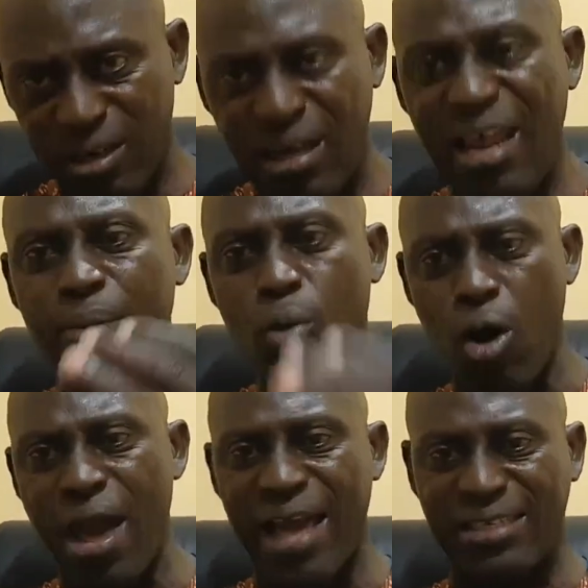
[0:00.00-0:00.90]
lay
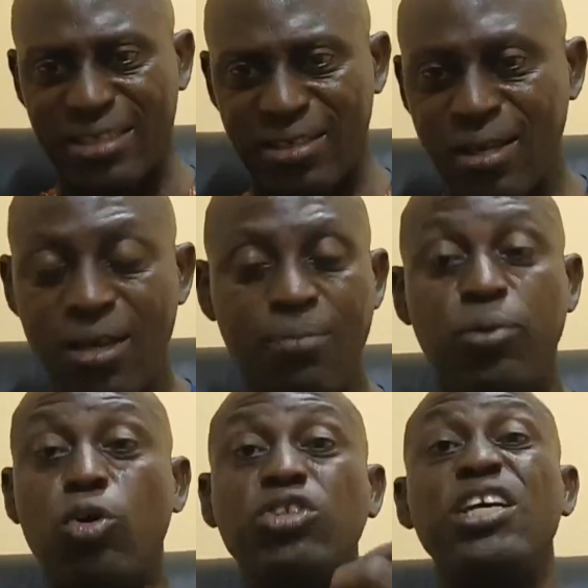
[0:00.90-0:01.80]
more eggs,
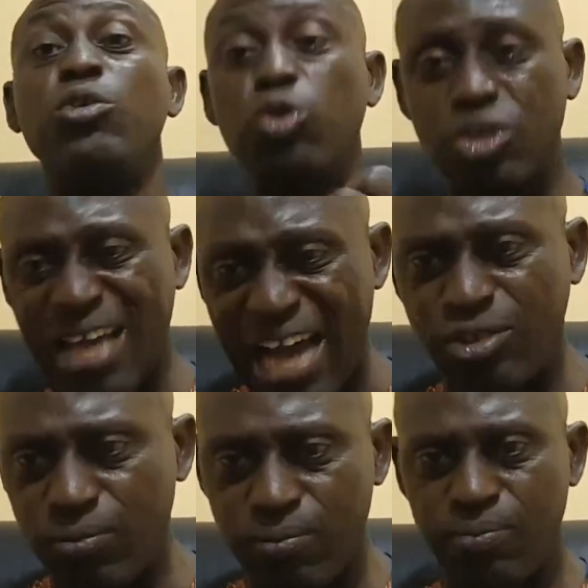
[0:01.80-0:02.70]
because they use
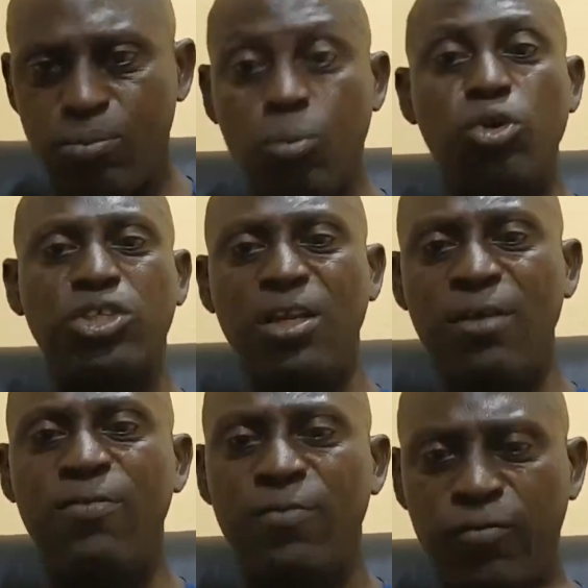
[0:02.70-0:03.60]
calcium mostly
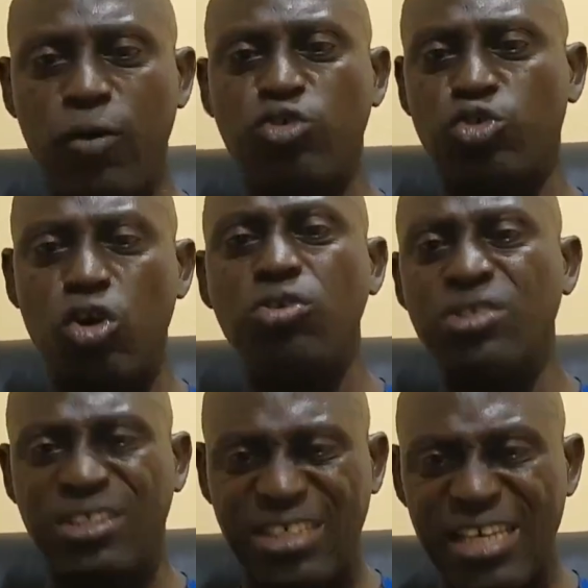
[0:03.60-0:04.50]
for strong,
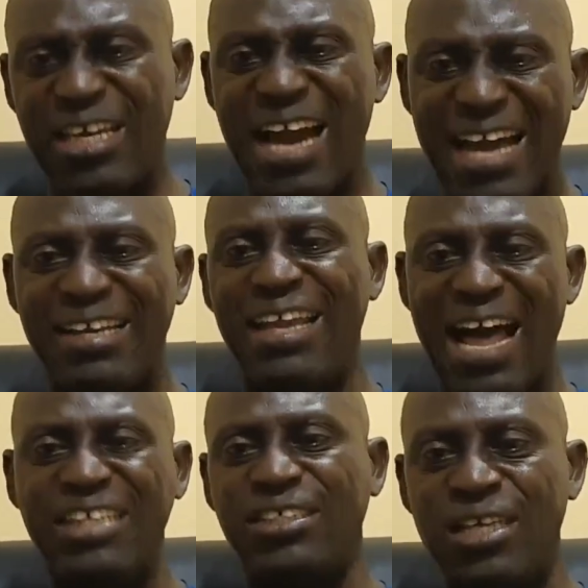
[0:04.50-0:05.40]
thick, and
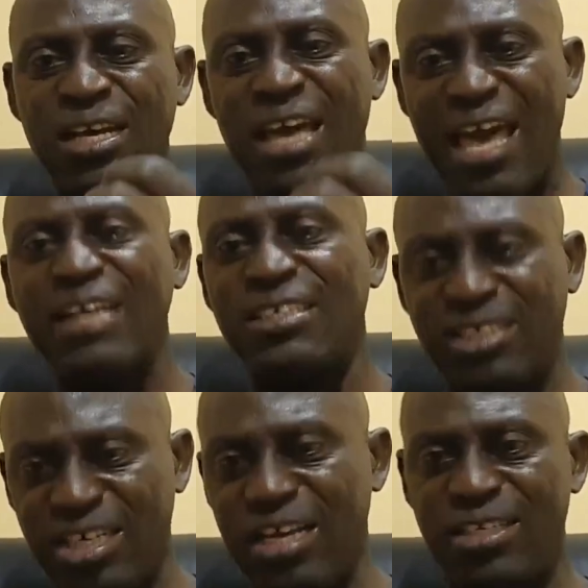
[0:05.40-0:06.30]
large egg
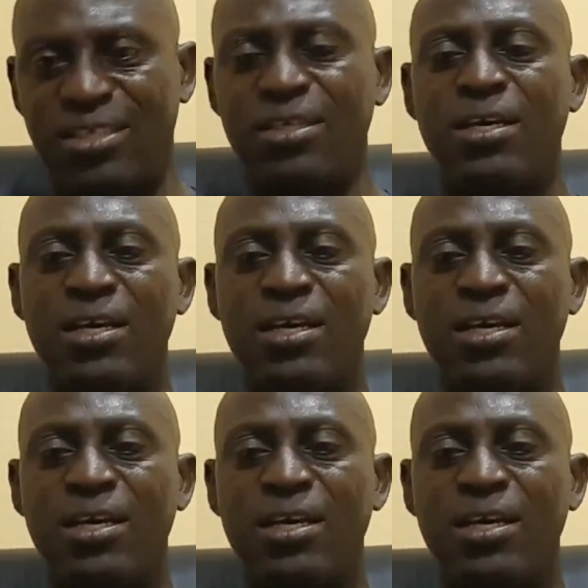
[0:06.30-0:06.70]
shells.